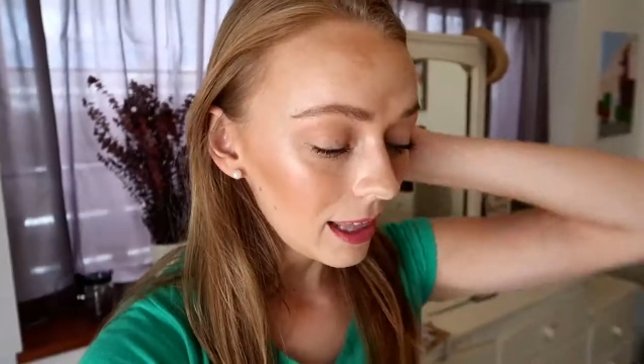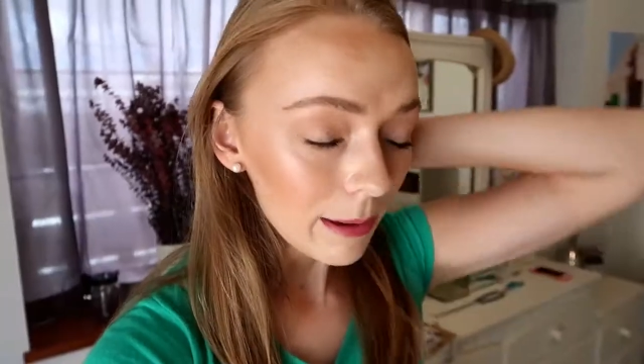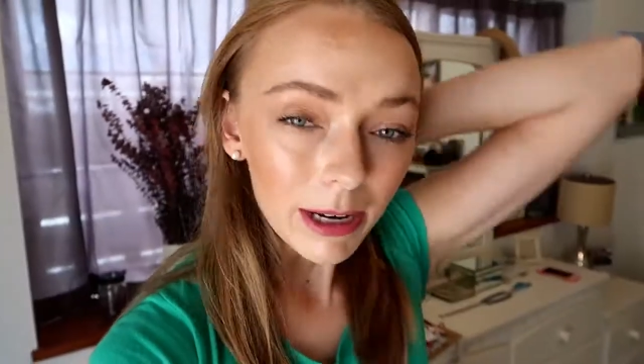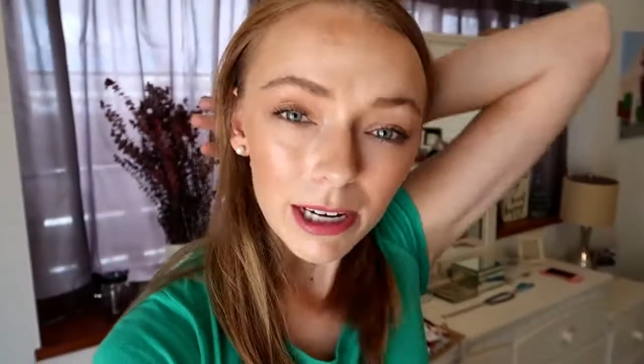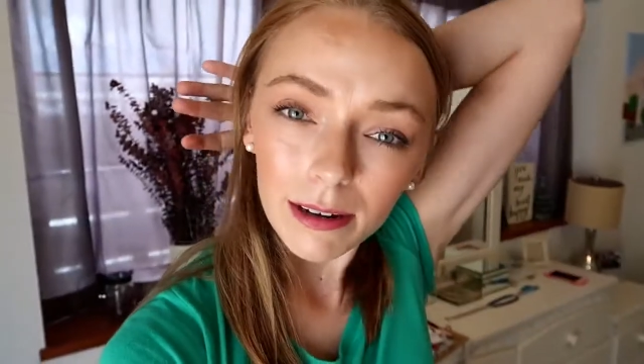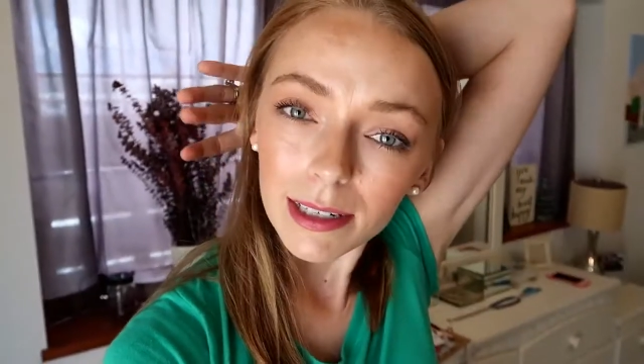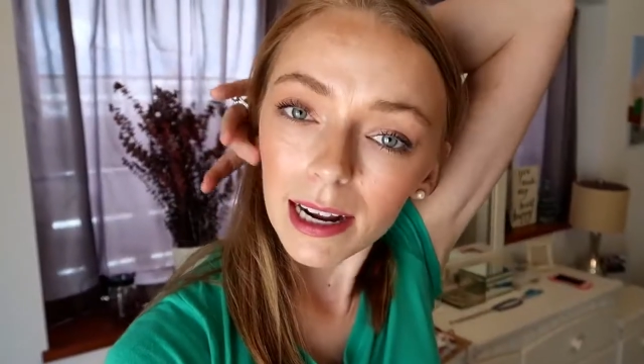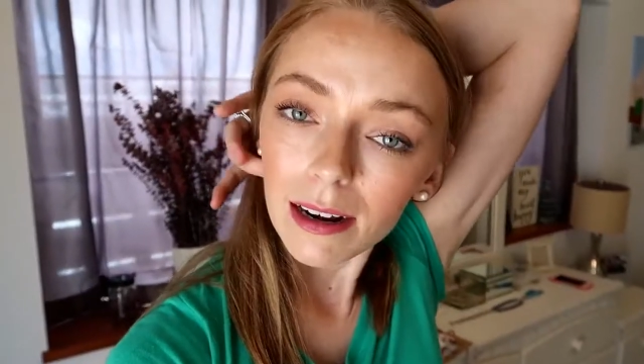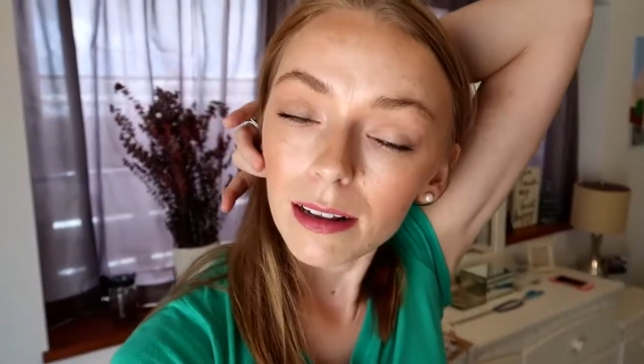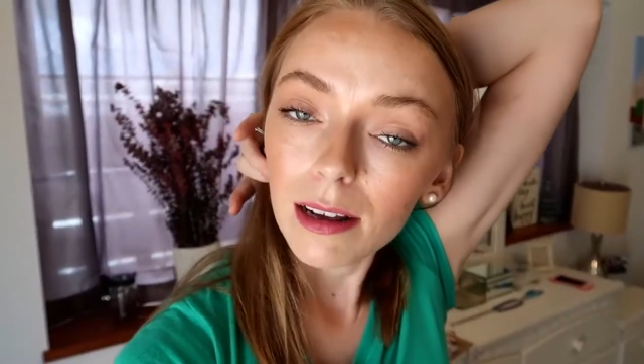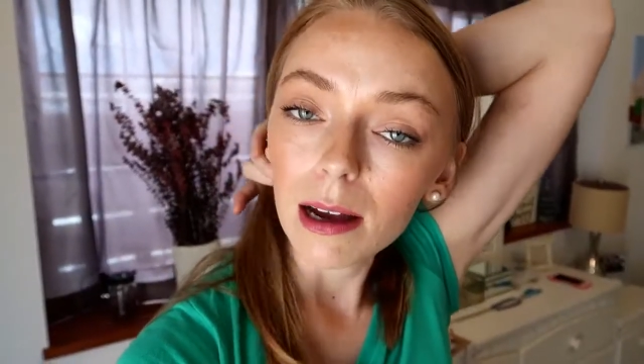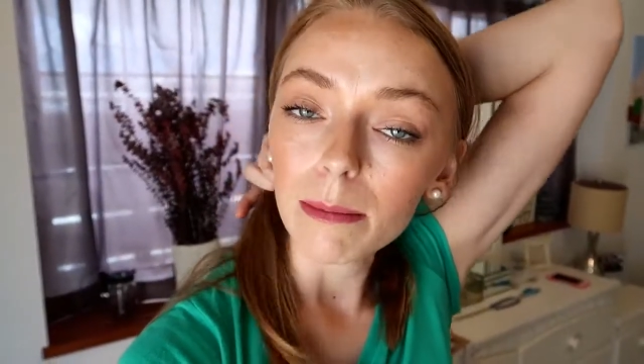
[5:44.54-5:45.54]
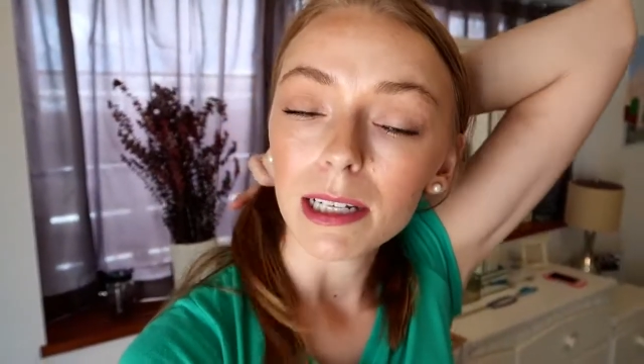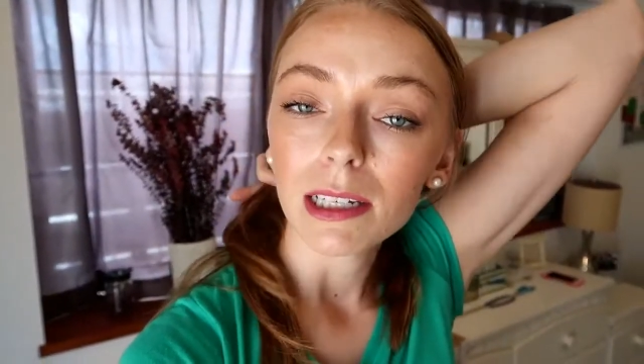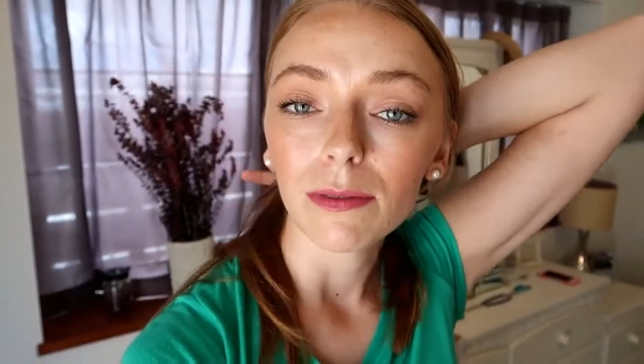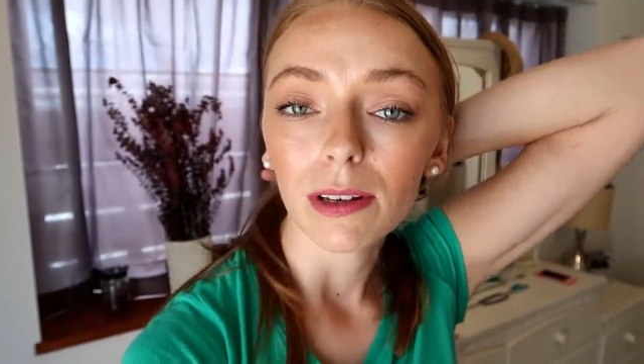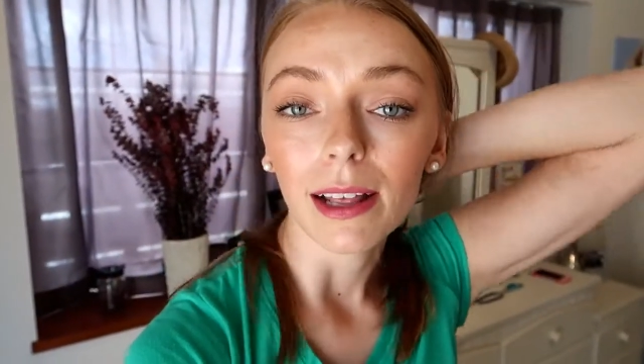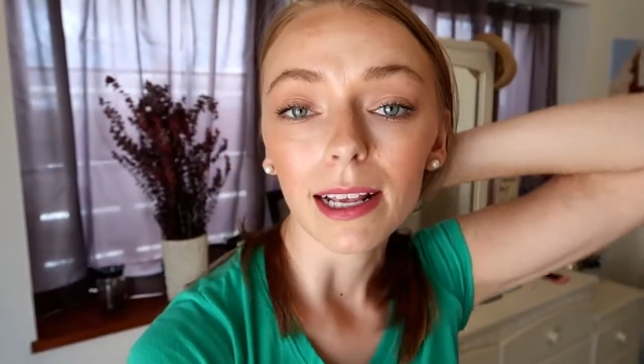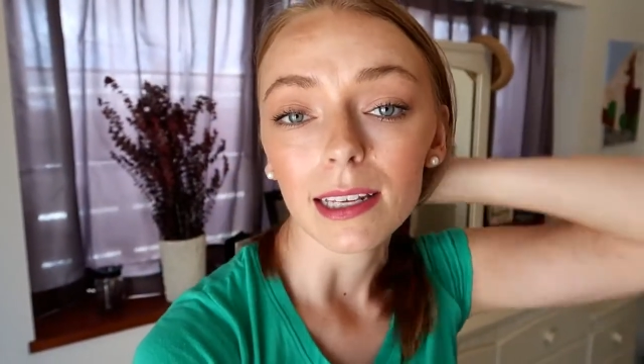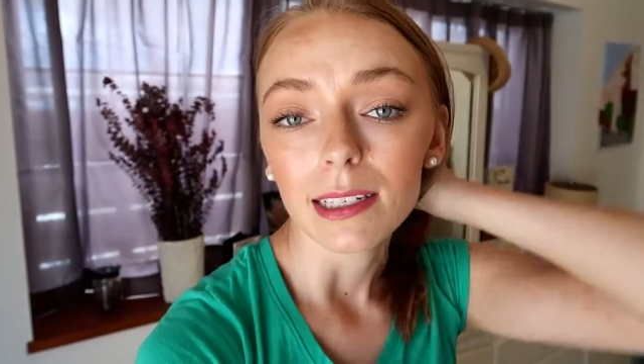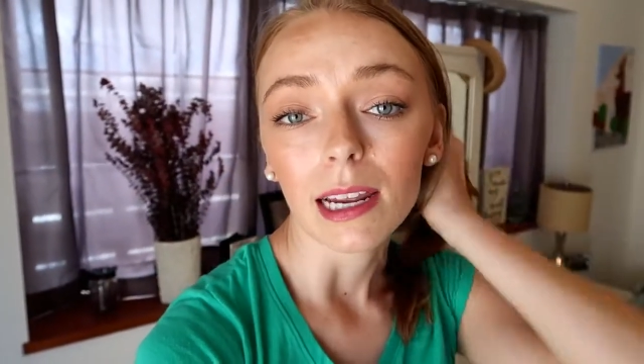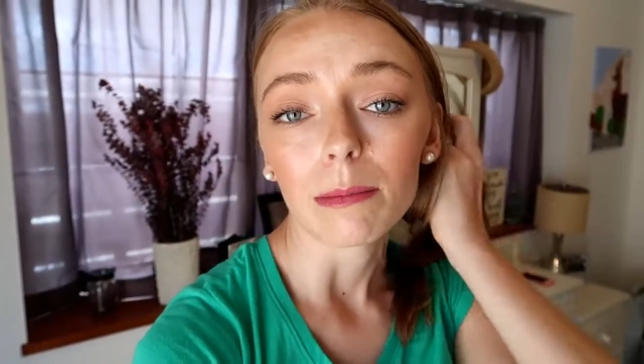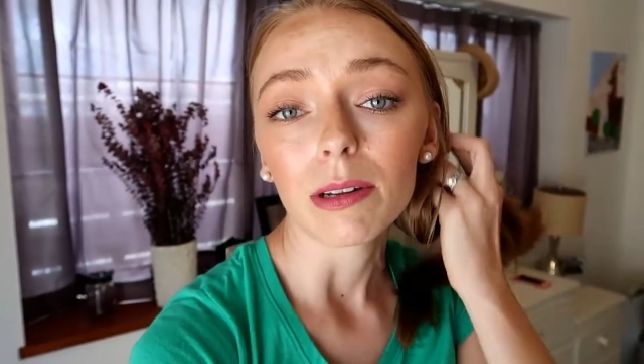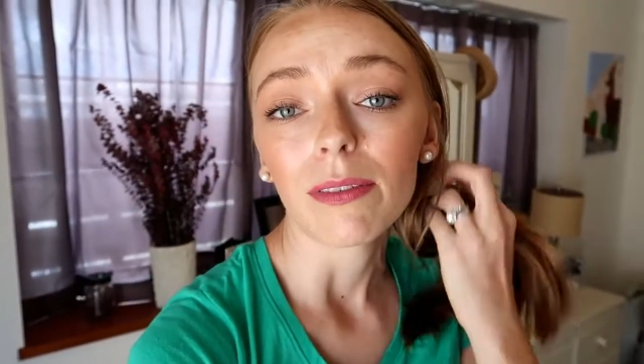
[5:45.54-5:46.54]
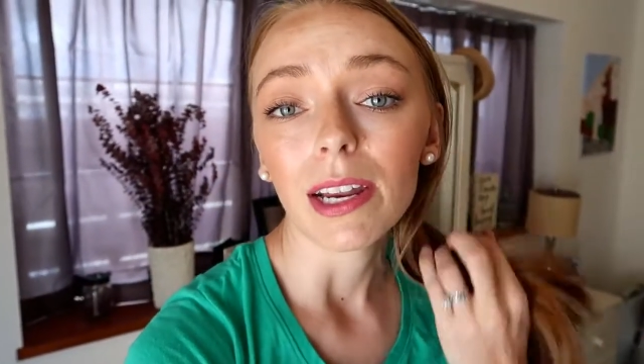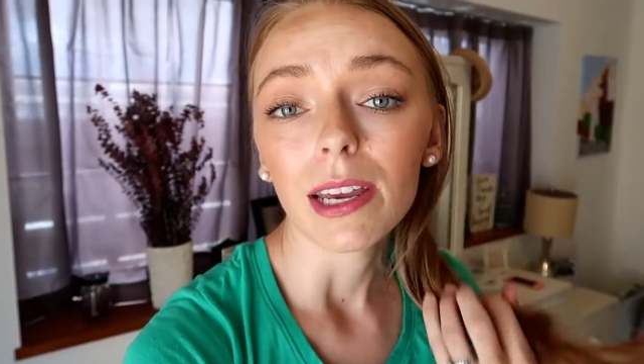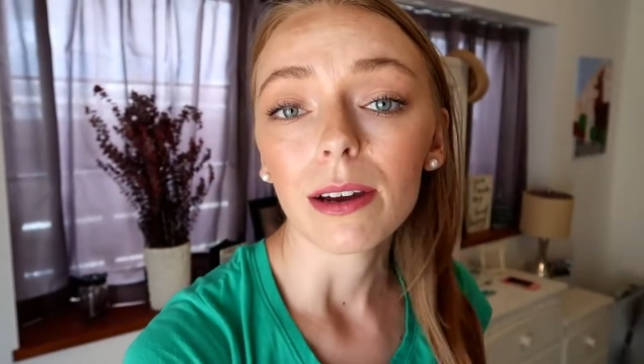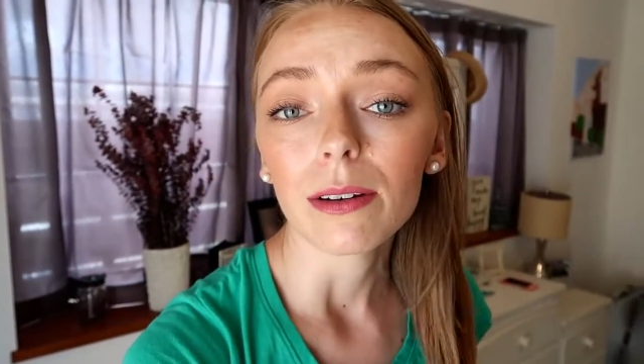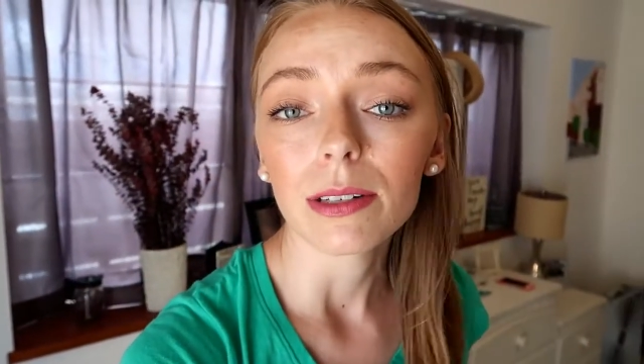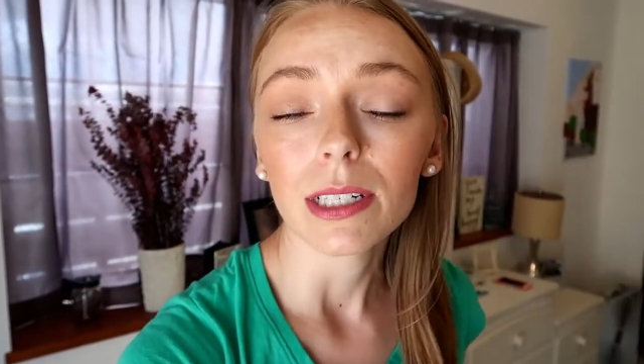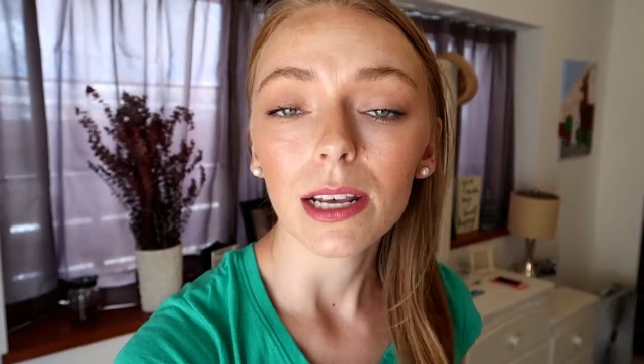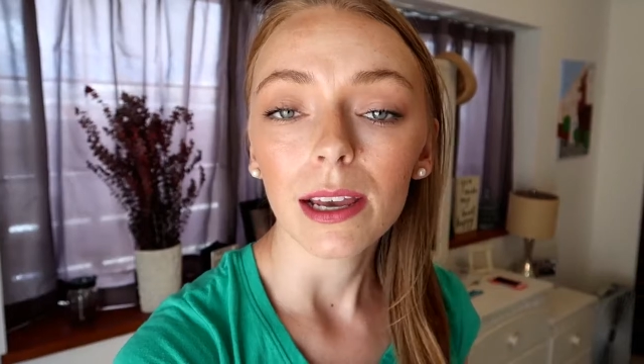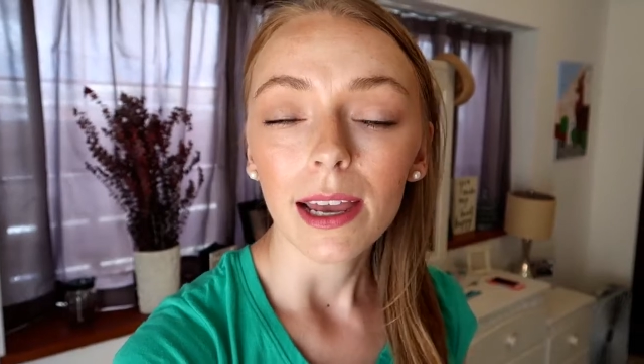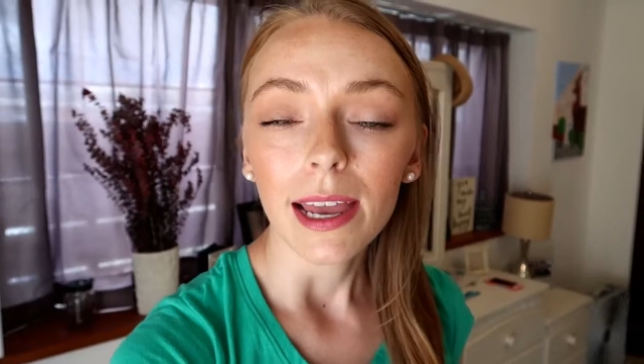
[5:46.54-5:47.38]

Let me know down in the comments if you like these types of videos.